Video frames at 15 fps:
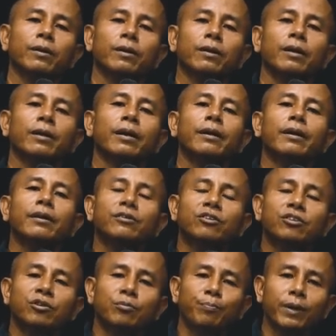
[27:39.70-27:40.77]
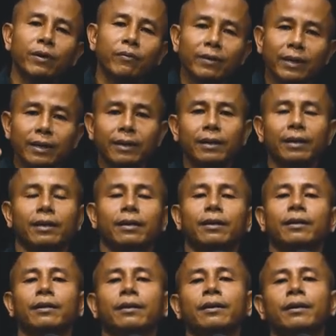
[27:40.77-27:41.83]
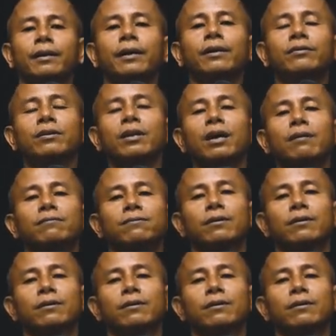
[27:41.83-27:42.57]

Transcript: Let experience His love